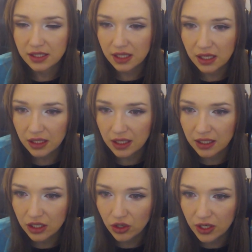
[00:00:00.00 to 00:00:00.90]
still
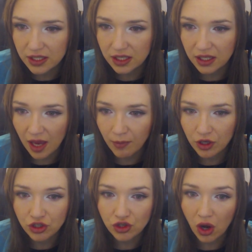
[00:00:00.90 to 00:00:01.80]
increase the
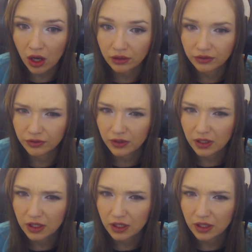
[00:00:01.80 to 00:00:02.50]
damage of